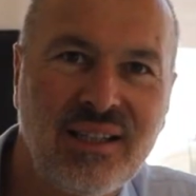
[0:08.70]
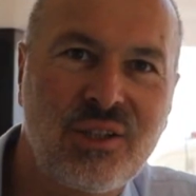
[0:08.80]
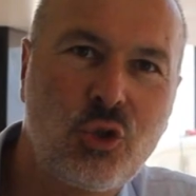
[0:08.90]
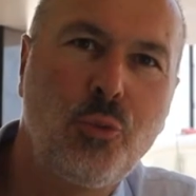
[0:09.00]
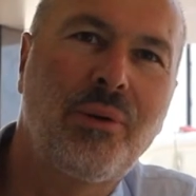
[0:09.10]

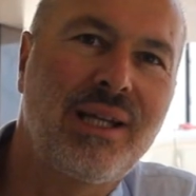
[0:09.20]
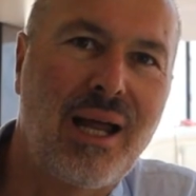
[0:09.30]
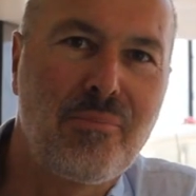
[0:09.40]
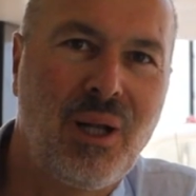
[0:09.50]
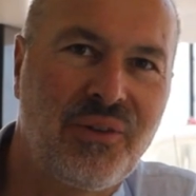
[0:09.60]
Super
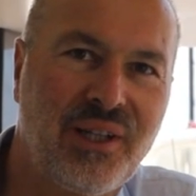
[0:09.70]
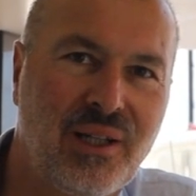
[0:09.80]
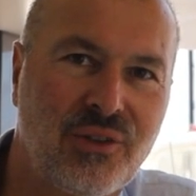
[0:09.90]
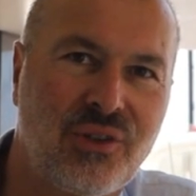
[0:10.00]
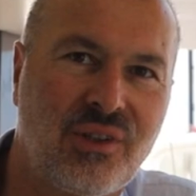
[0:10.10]
yacht
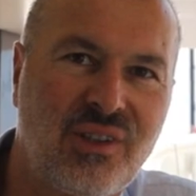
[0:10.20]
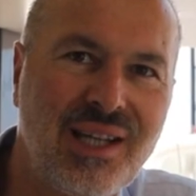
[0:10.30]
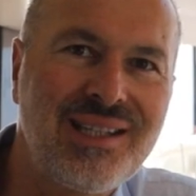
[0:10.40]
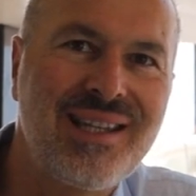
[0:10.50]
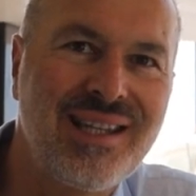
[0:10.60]
multi-hulls.
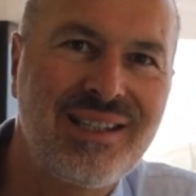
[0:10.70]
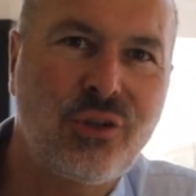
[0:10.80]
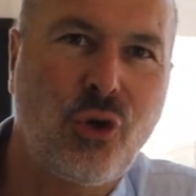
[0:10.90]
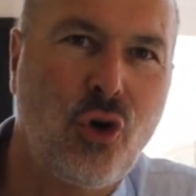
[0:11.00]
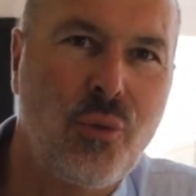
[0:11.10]
Doesn't this
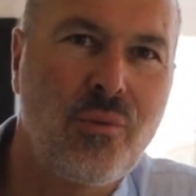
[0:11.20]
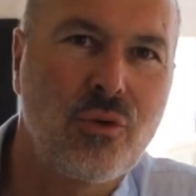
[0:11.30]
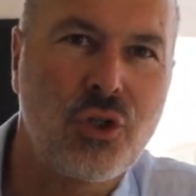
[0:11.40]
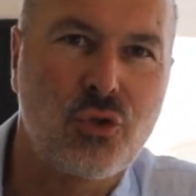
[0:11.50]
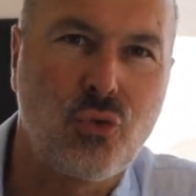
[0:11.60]
term
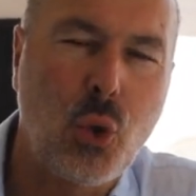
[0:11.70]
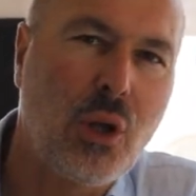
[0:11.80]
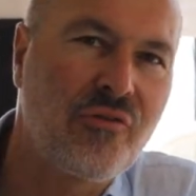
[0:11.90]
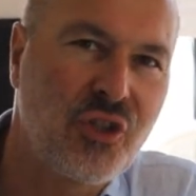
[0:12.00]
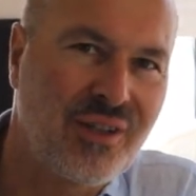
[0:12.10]
just roll
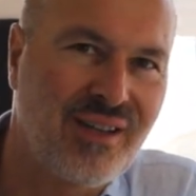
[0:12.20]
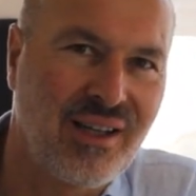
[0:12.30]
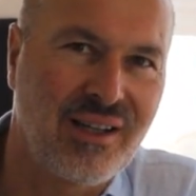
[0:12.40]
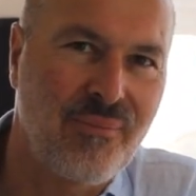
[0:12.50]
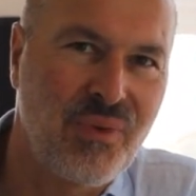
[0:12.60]
off your
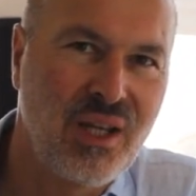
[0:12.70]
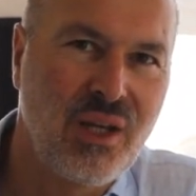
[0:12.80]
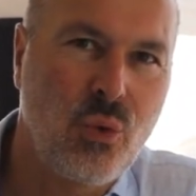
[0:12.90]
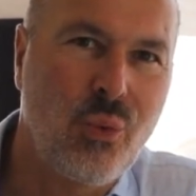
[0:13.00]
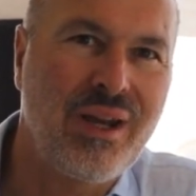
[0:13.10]
tongue?
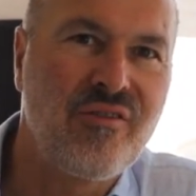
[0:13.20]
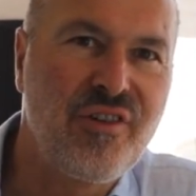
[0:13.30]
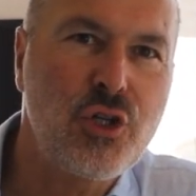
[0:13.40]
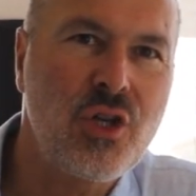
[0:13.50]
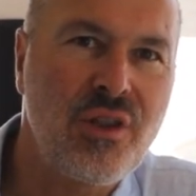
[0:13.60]
We
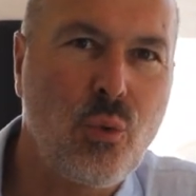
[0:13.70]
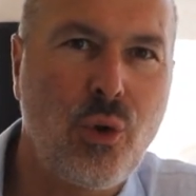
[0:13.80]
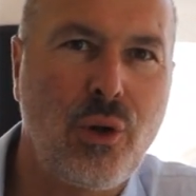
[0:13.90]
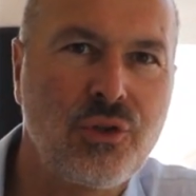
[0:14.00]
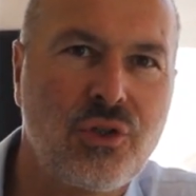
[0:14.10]
envision the
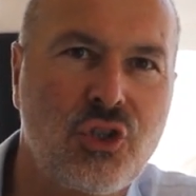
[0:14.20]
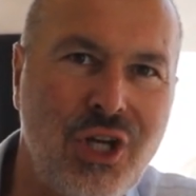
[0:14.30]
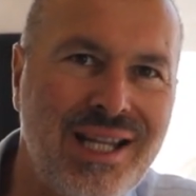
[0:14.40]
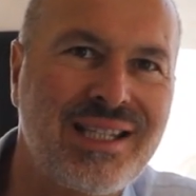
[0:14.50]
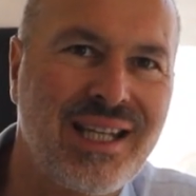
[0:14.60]
world's
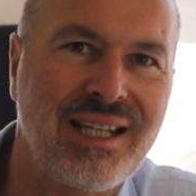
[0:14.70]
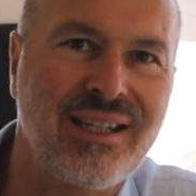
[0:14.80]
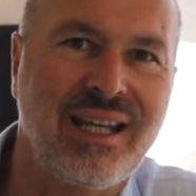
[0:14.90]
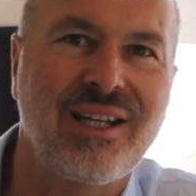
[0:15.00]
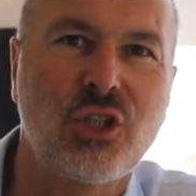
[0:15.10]

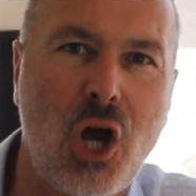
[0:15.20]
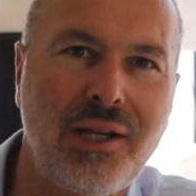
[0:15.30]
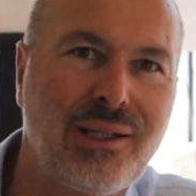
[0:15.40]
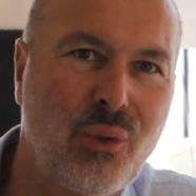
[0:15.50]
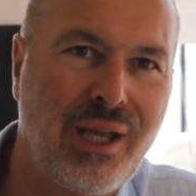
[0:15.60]
jet-set,
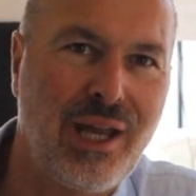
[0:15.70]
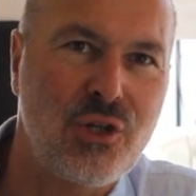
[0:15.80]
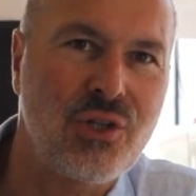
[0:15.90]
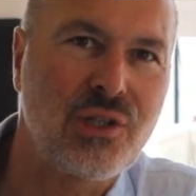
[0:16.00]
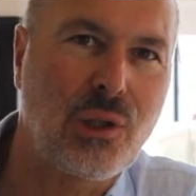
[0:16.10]
exotic
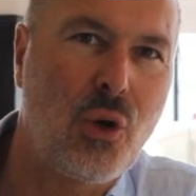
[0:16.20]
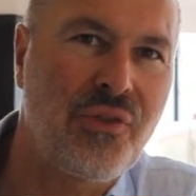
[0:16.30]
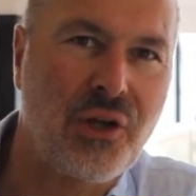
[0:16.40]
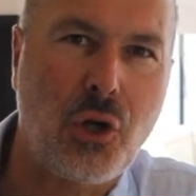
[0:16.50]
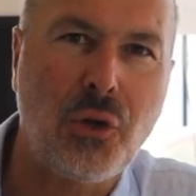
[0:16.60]
locations along
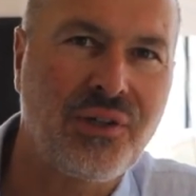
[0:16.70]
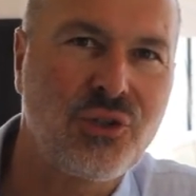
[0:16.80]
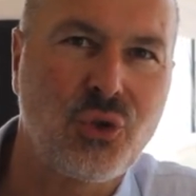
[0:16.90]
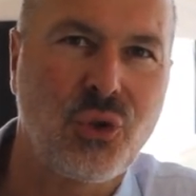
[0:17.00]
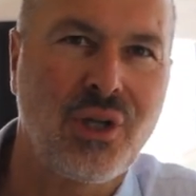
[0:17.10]
the Côte
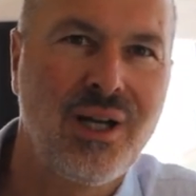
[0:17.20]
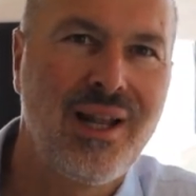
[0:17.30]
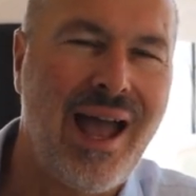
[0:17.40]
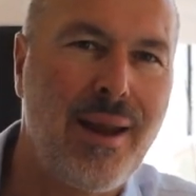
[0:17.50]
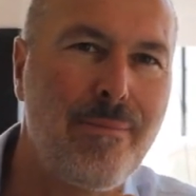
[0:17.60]
d'Azur
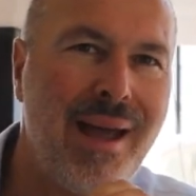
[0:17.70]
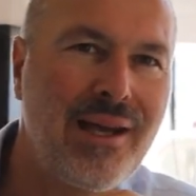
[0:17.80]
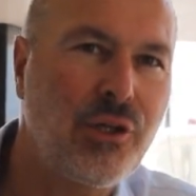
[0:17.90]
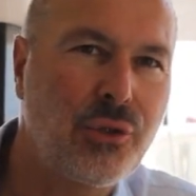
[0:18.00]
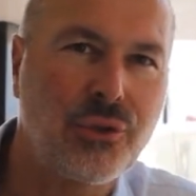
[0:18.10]
and
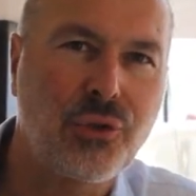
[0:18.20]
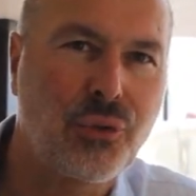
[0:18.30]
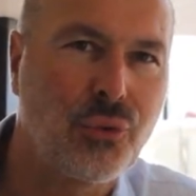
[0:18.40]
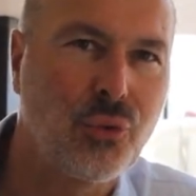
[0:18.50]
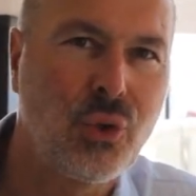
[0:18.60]
manicured
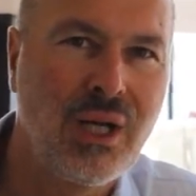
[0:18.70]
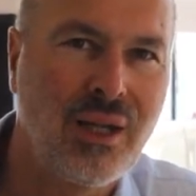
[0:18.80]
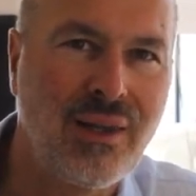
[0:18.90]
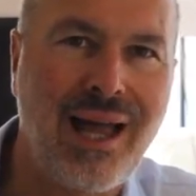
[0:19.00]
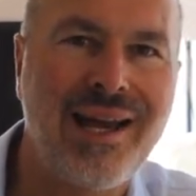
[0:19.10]
crew
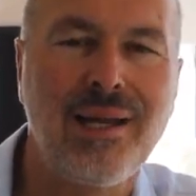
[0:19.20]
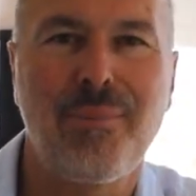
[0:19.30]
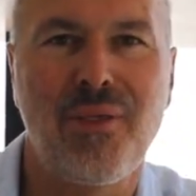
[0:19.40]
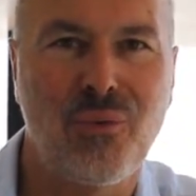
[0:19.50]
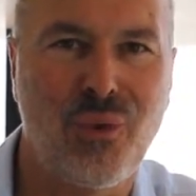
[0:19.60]
lined
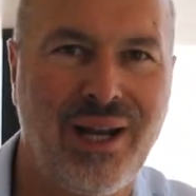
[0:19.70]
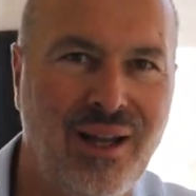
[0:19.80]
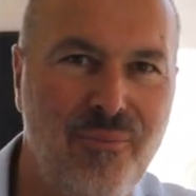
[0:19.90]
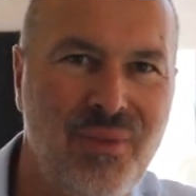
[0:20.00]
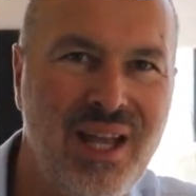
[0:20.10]
up on the
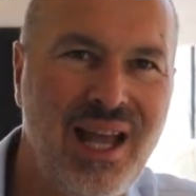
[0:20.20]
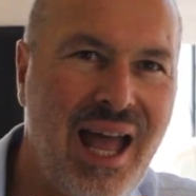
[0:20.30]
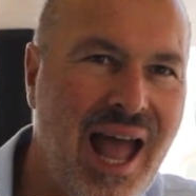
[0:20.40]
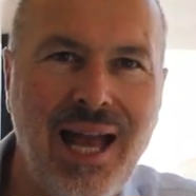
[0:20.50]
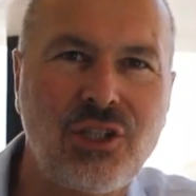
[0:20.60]
rail.
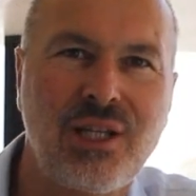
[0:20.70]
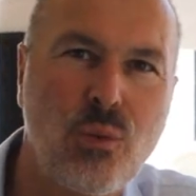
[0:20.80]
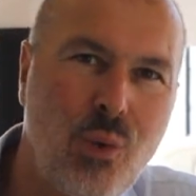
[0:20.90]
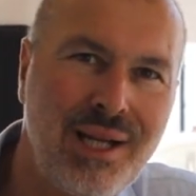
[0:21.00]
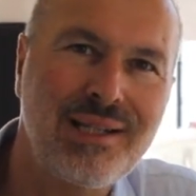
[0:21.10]
Actually,
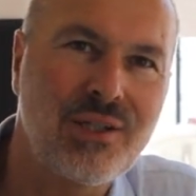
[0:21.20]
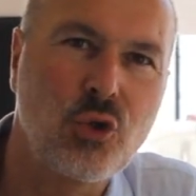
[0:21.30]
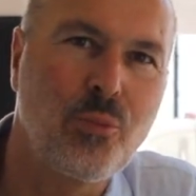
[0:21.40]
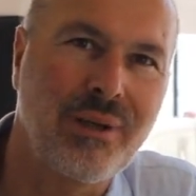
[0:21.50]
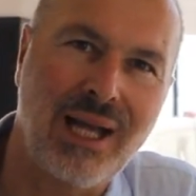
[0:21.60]
what is a
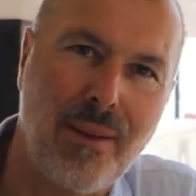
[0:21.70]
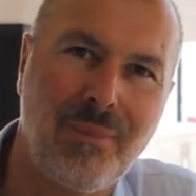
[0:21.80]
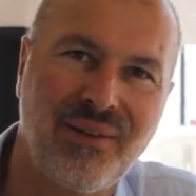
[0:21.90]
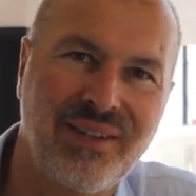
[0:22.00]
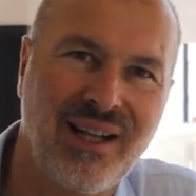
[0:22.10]
super yacht
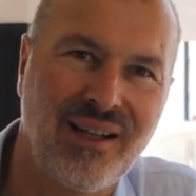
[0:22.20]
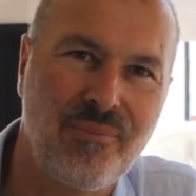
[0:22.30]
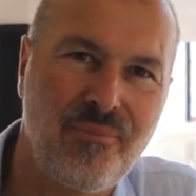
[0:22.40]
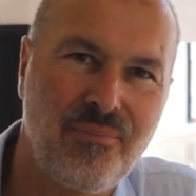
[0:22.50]
multi-hull?